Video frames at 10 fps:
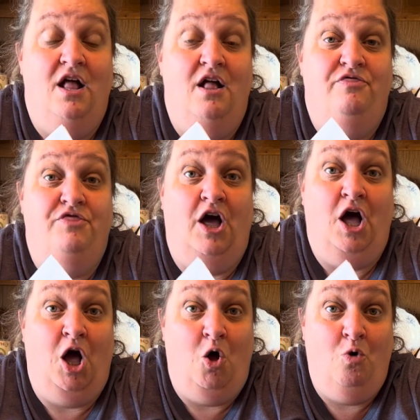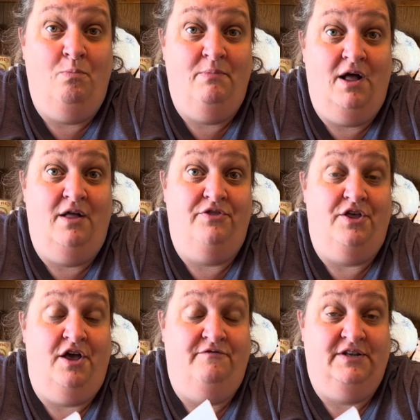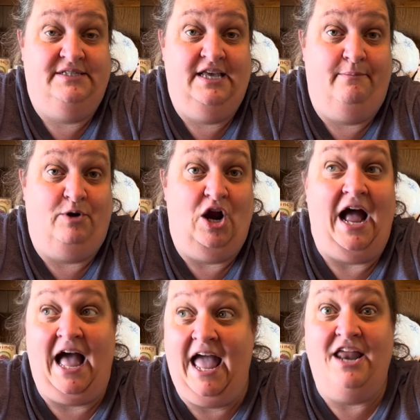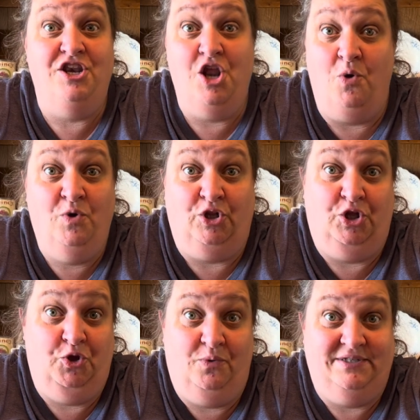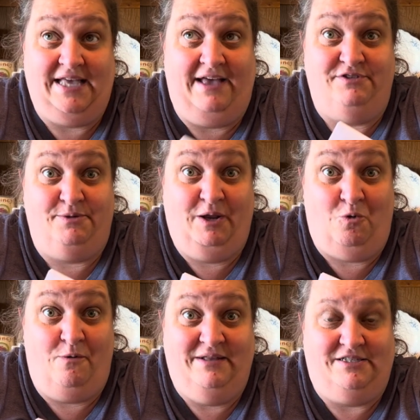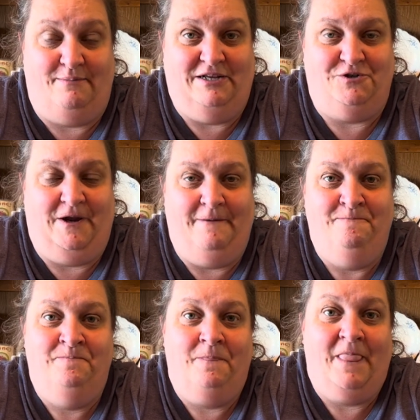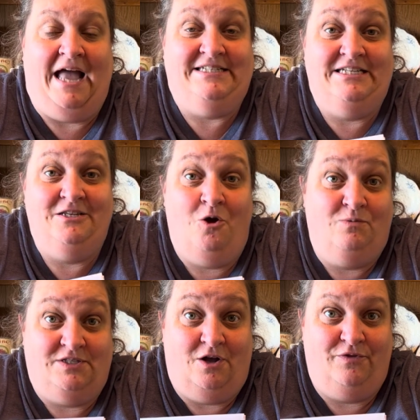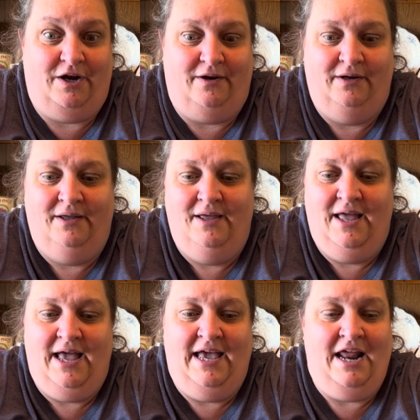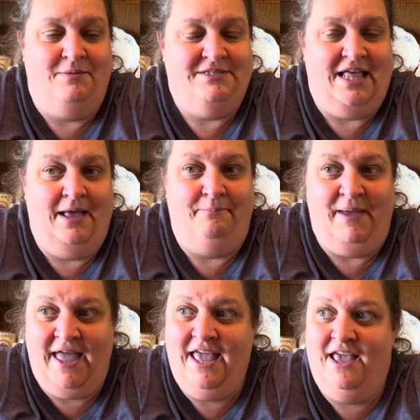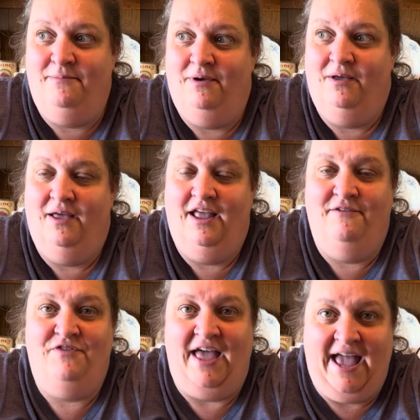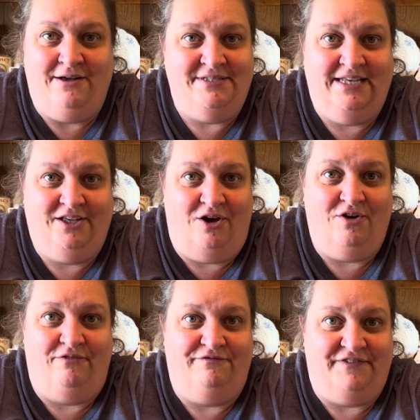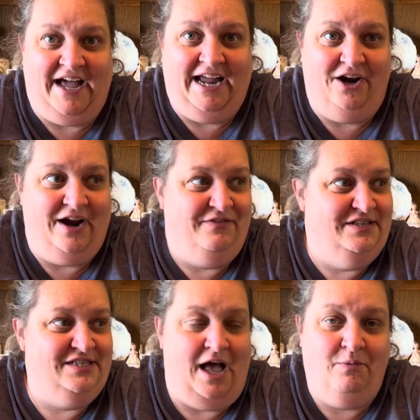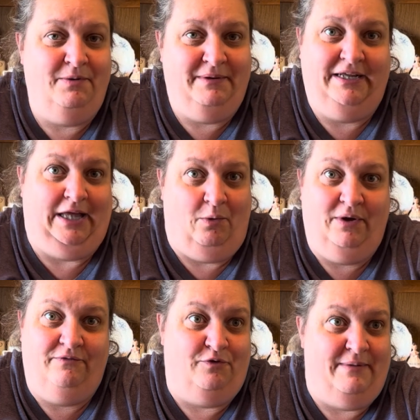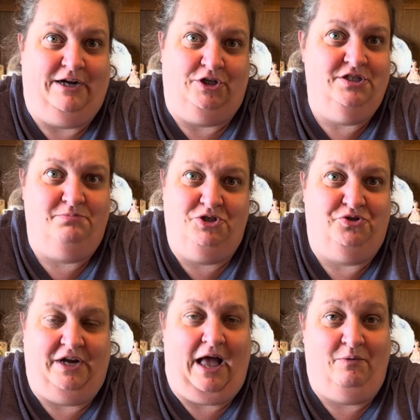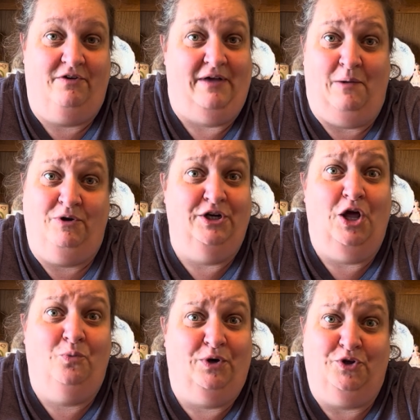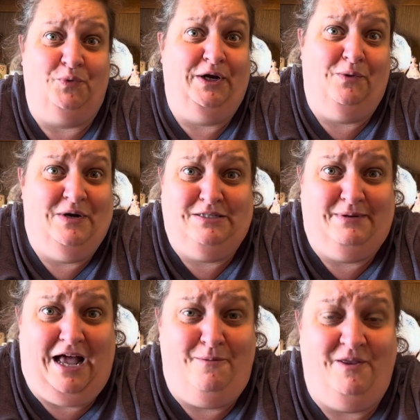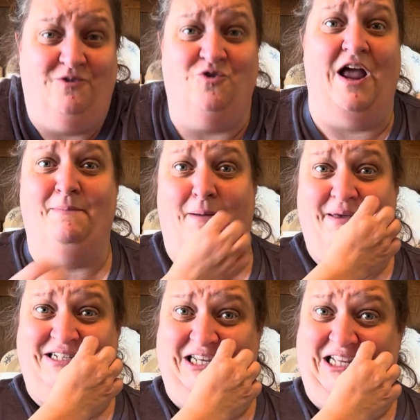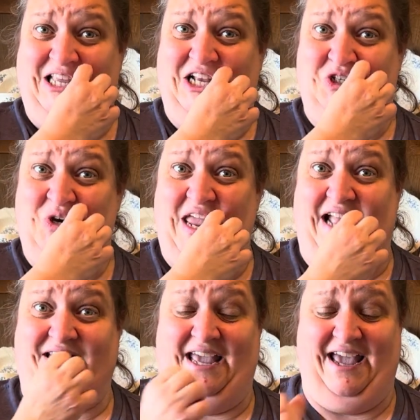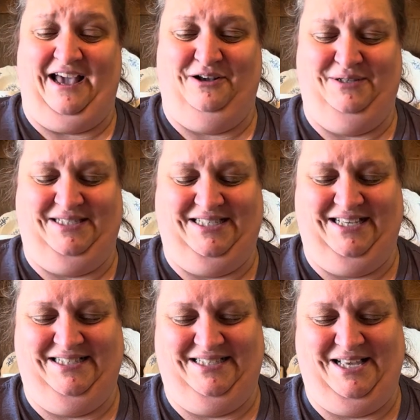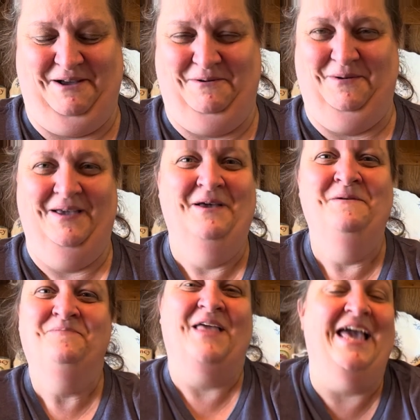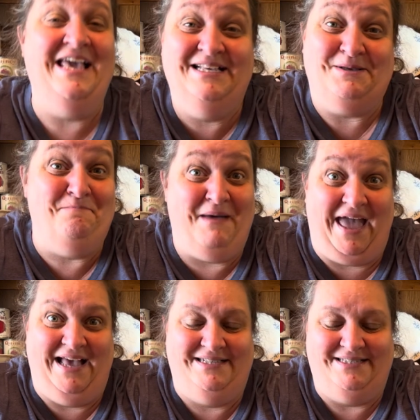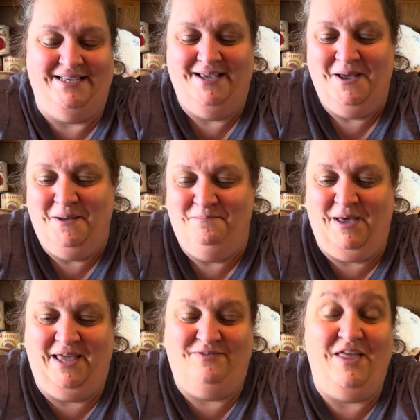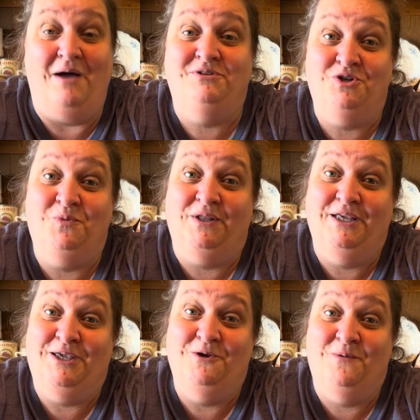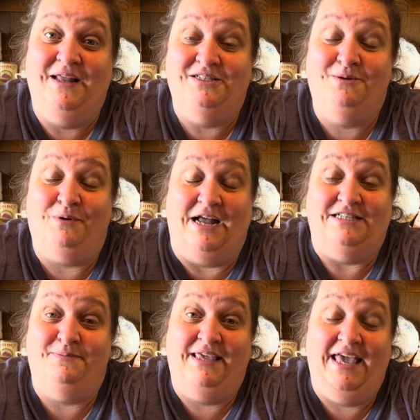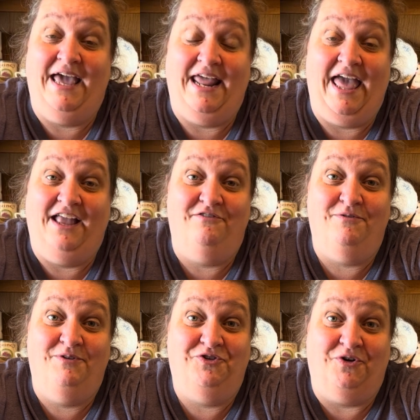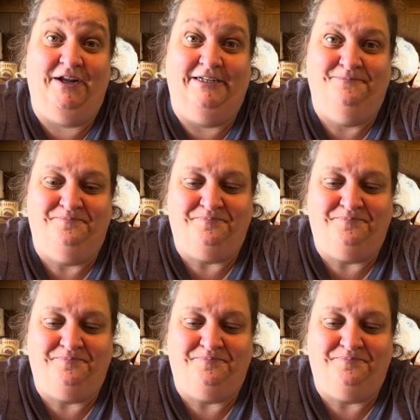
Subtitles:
the whole month of December. I had no clue because I have so many ornaments on my tree. I didn't know it was on there. And I was like, babe, if the house had caught on fire and this, I would have been going for my Christmas tree. I wouldn't know where the ring was, but I'd have been trying my best to get that tree out the house. So he is a mess. But that was a really cute way to surprise me. He had it hanging from the tree.